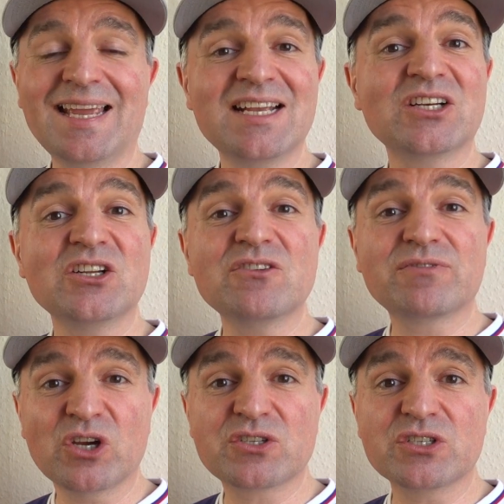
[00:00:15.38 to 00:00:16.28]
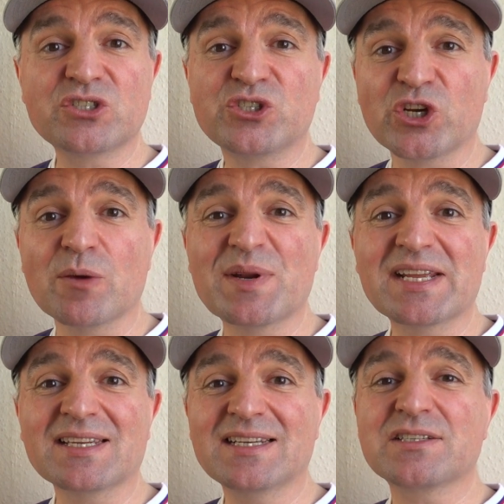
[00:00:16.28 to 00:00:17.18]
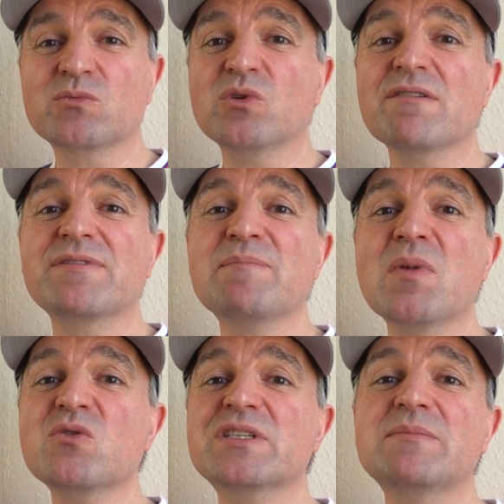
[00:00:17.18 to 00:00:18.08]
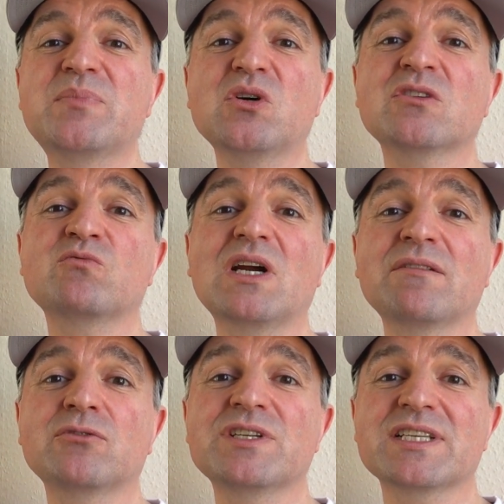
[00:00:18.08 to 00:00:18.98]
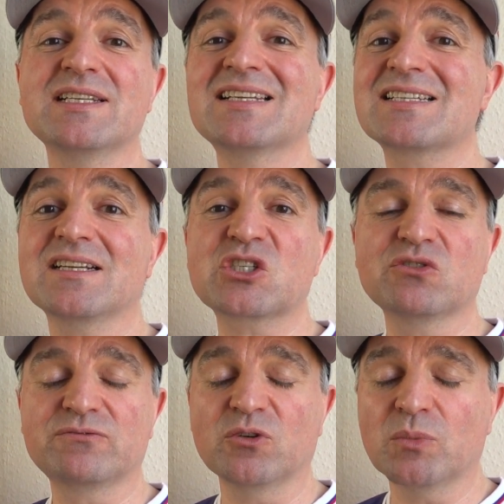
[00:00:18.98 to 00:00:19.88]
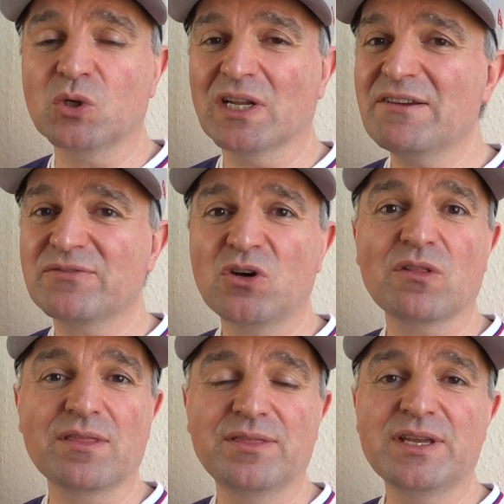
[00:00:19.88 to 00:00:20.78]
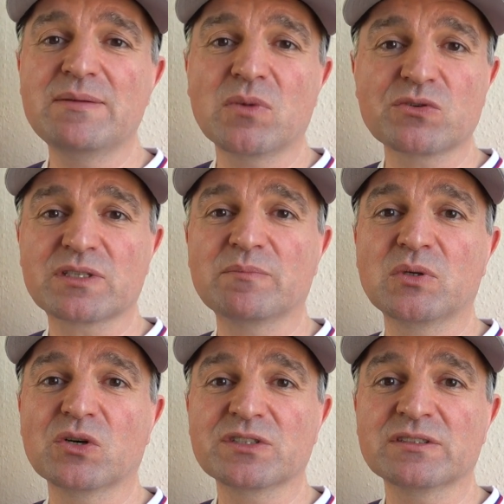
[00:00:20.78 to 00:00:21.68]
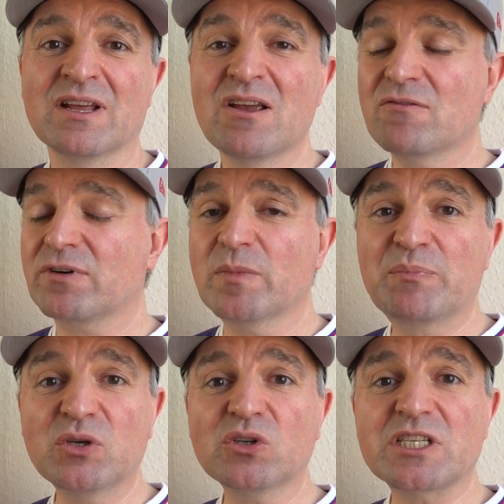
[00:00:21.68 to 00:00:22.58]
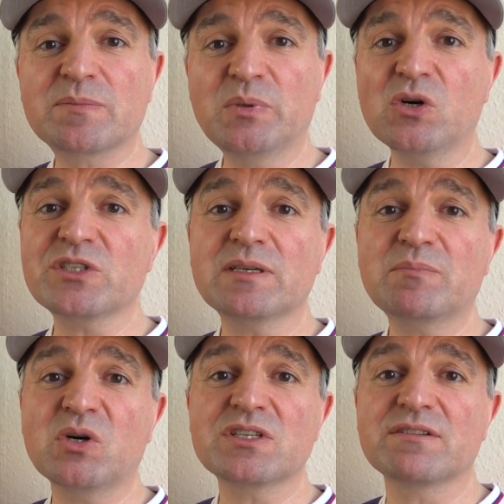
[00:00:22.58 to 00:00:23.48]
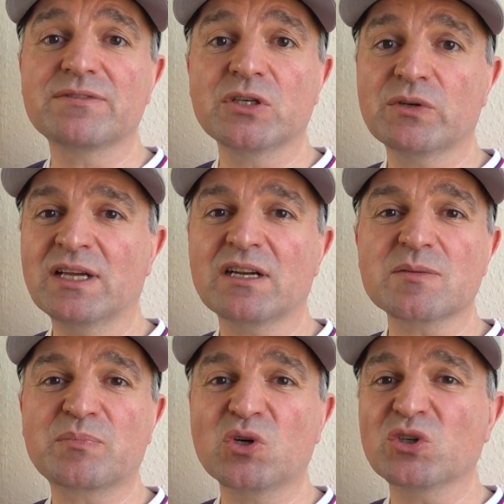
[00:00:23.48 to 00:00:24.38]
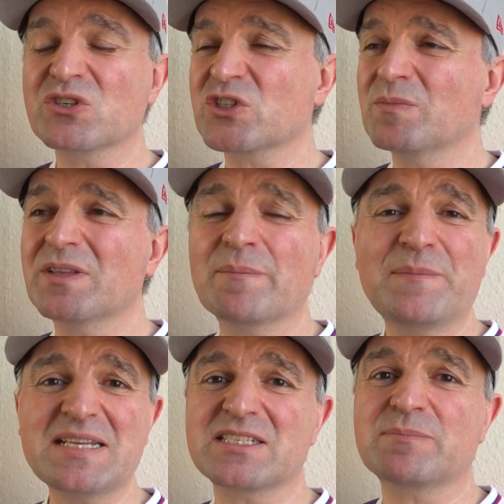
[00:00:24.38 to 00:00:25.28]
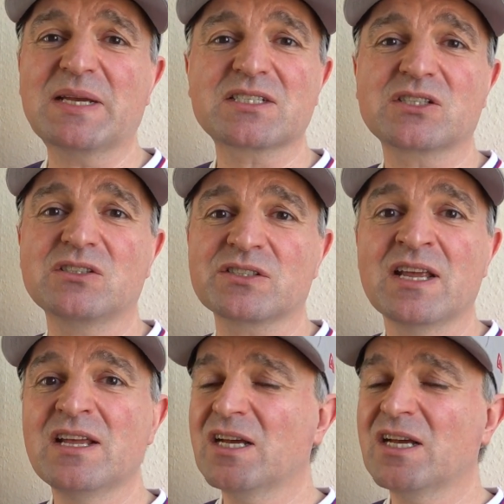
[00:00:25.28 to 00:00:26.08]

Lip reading: England versus Germany. It is one of the most important rivalries in international football, if not the most important. From a purely sporting point of view, it has brought us some of the best spectacles